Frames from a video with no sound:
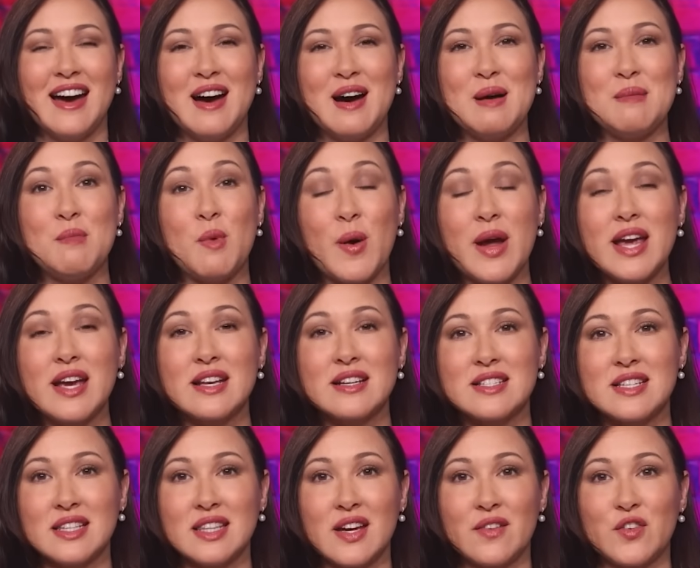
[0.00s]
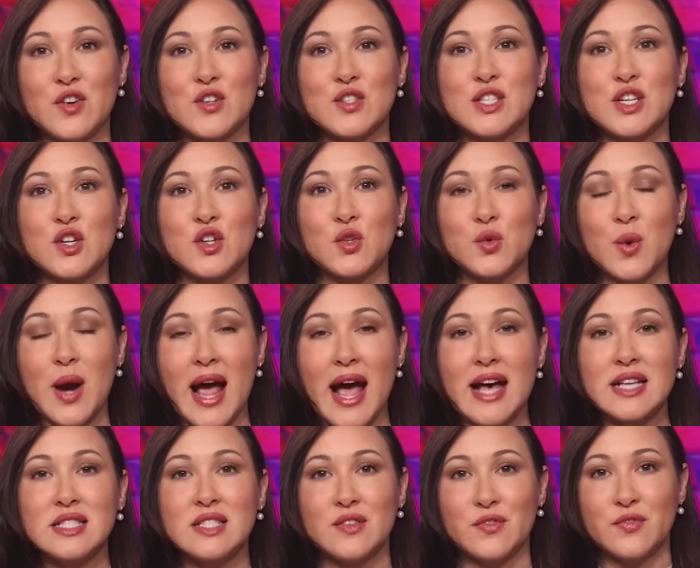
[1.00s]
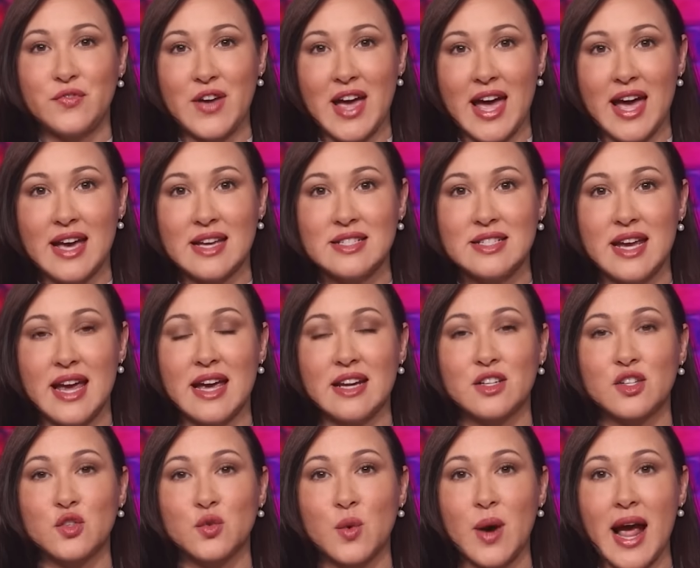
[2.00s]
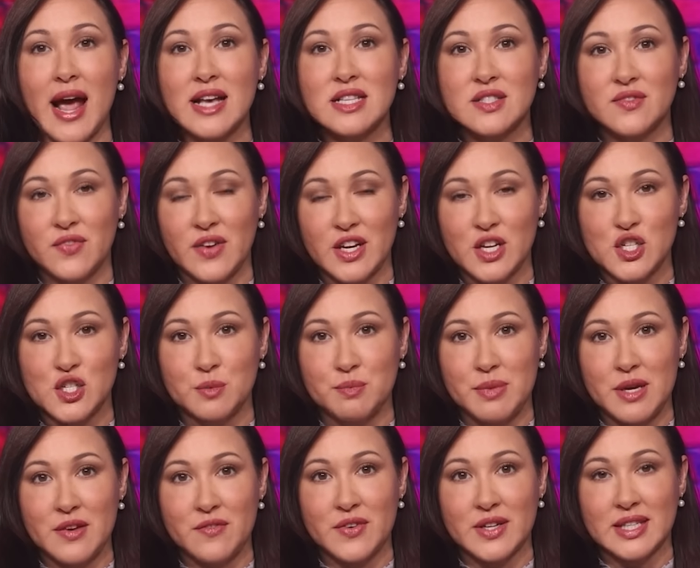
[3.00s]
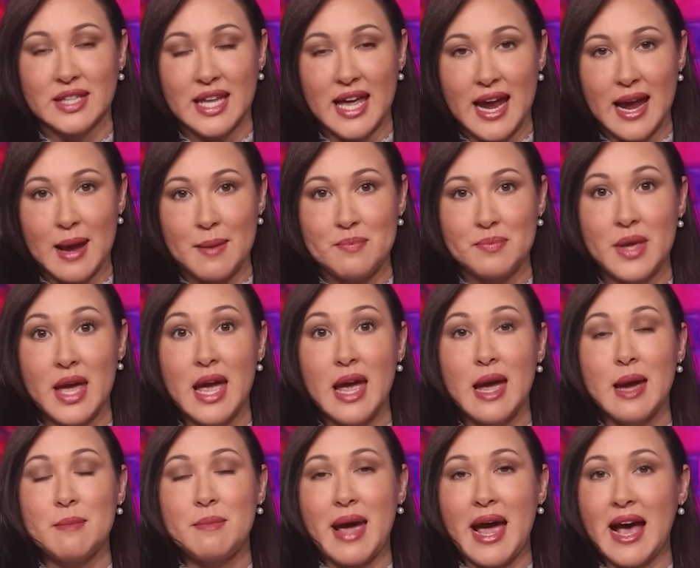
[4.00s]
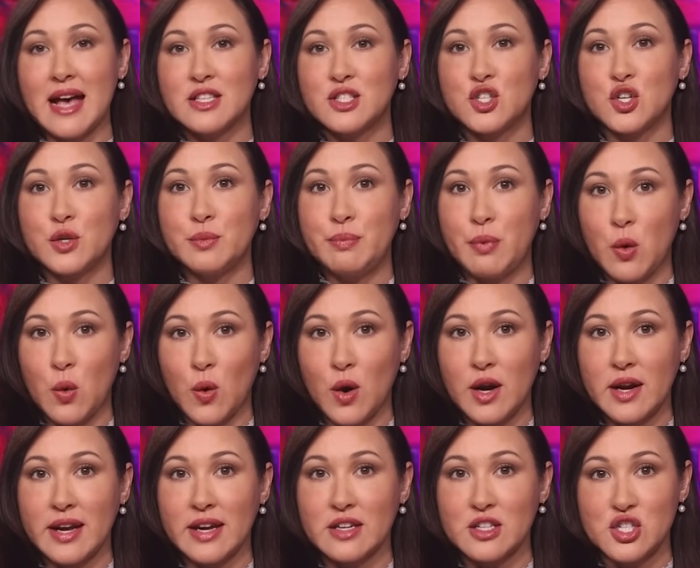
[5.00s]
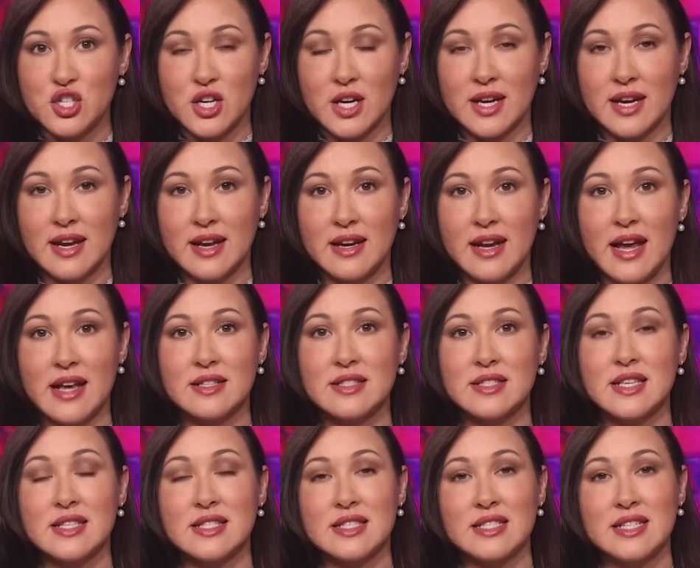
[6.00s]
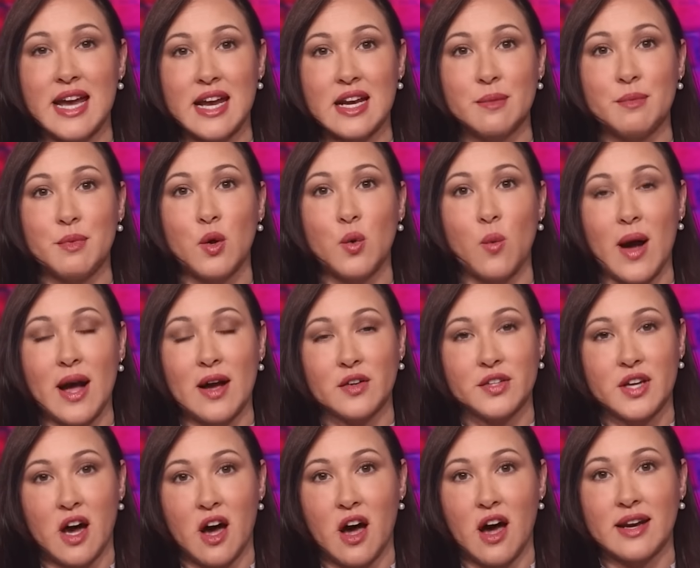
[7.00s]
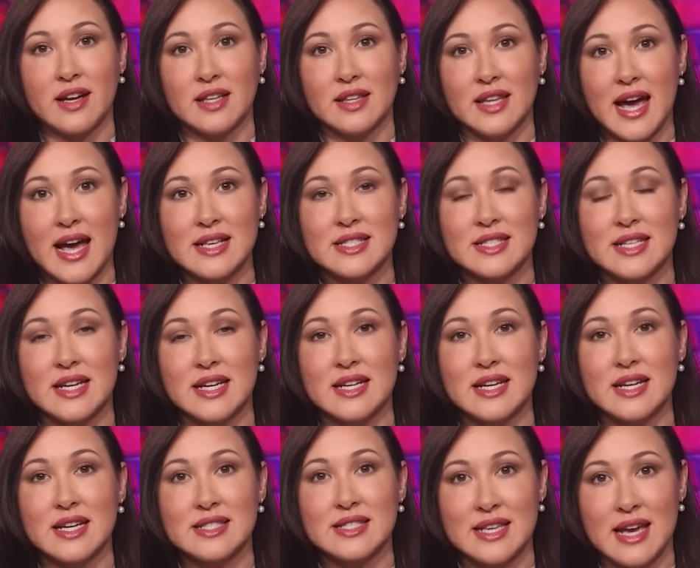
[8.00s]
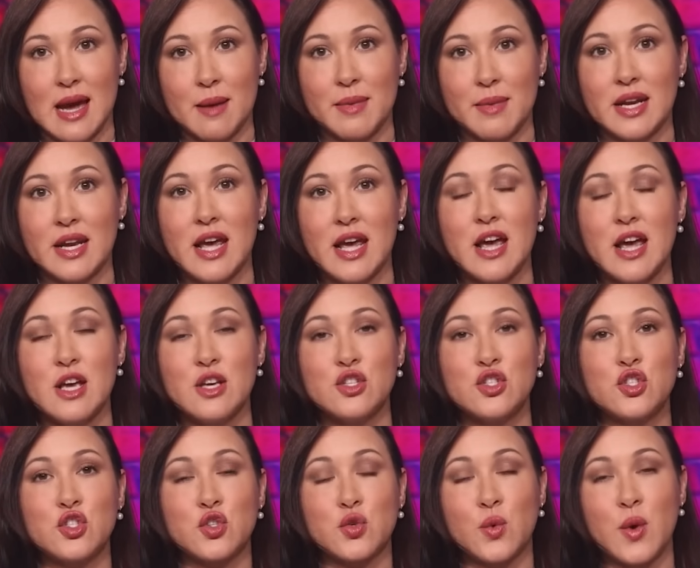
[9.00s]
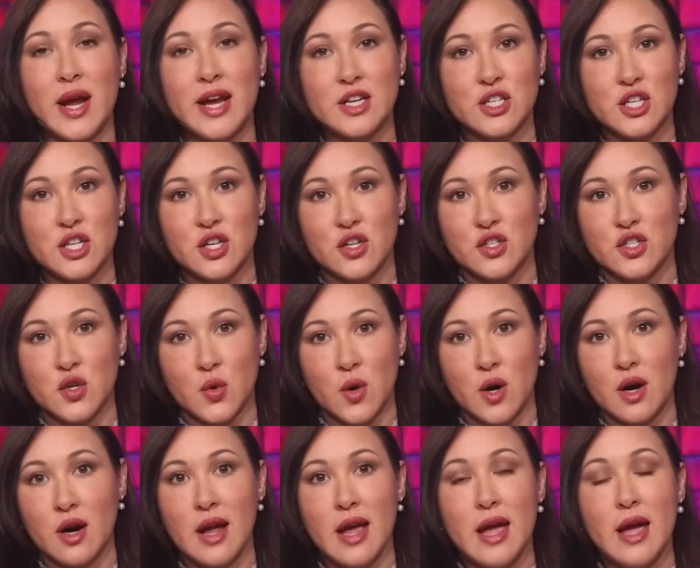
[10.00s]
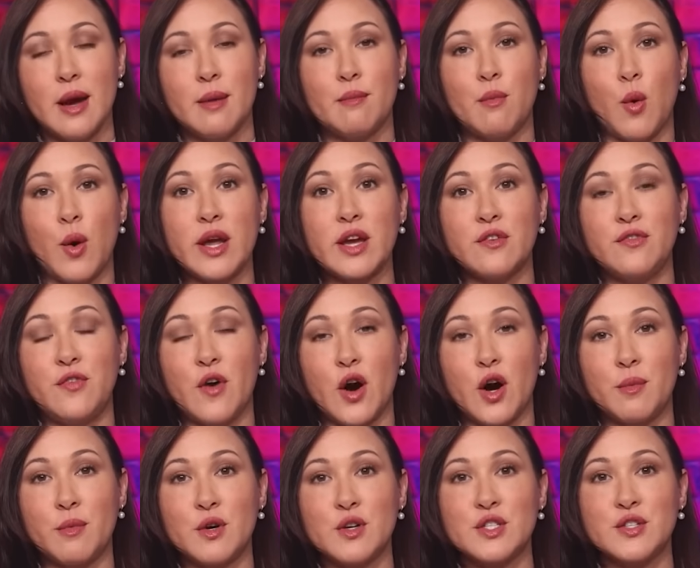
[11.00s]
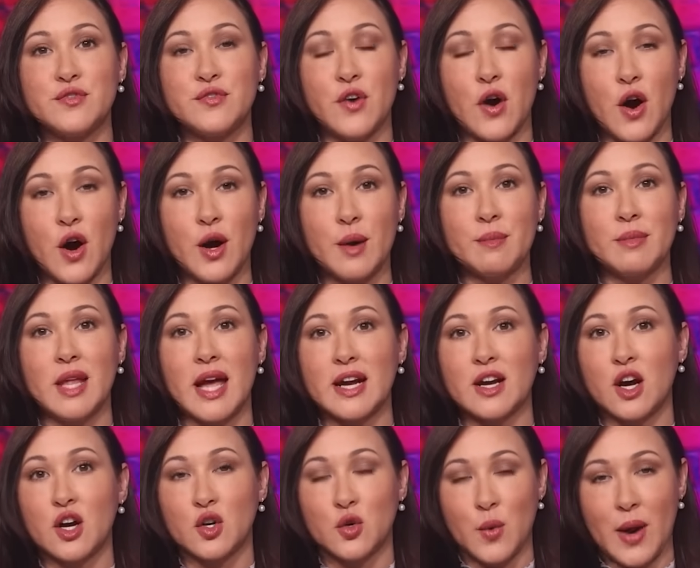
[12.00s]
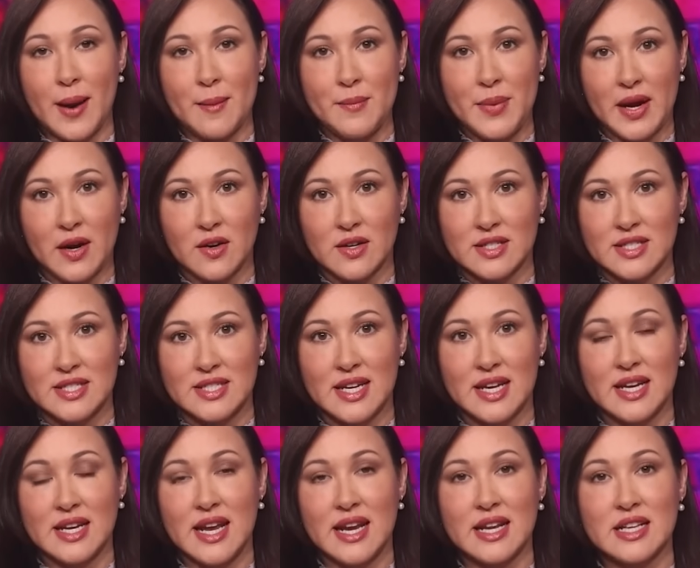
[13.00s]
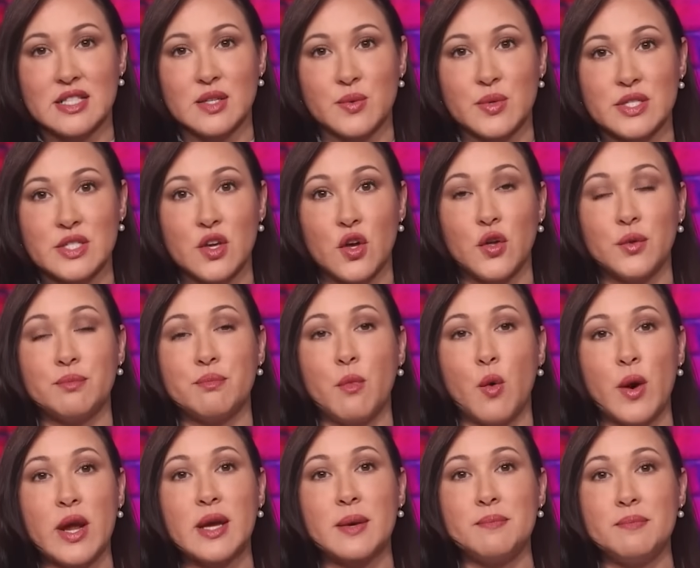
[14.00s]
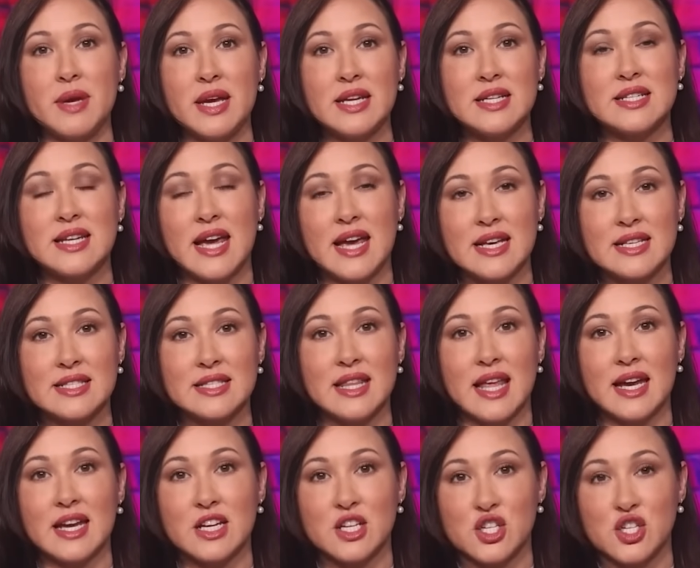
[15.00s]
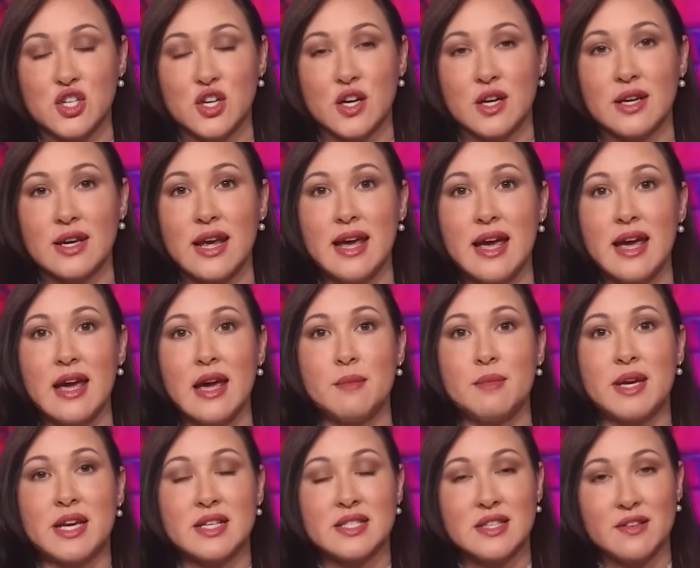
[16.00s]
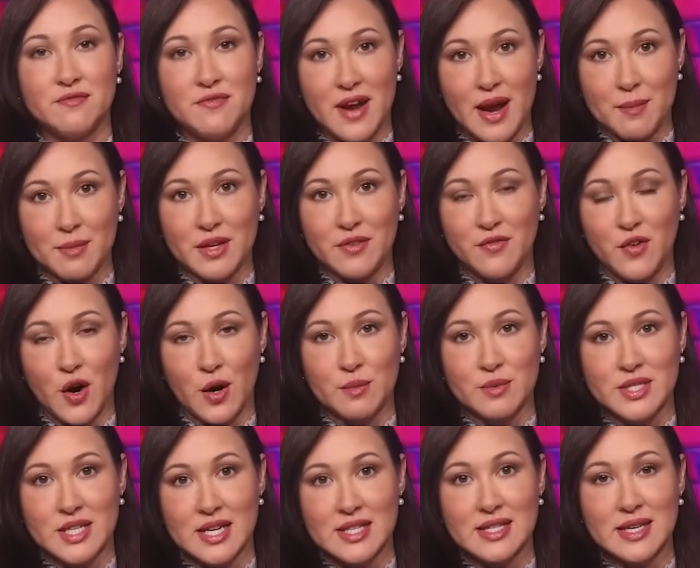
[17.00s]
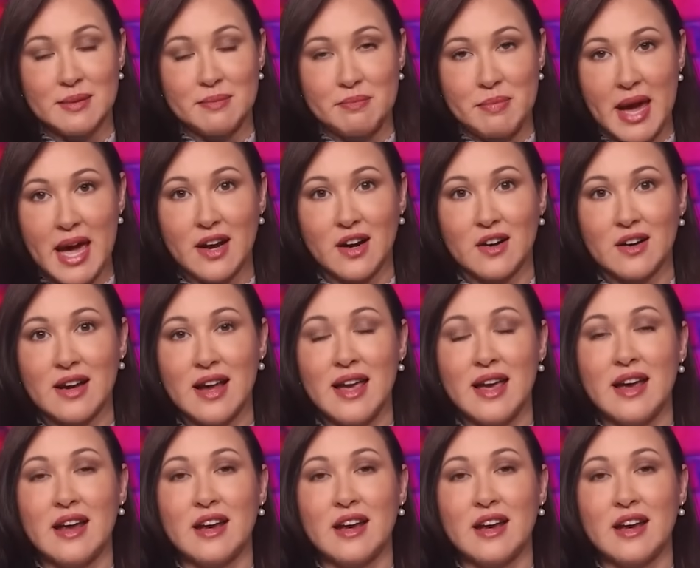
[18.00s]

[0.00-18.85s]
Moink delivers grass-fed and grass-finished beef and lamb, pastured pork and chicken, and sustainable wild-caught Alaskan salmon straight to your door. Moink farmers farm like our grandparents did. And as a result, Moink meat tastes like it should, because the family farm does it better.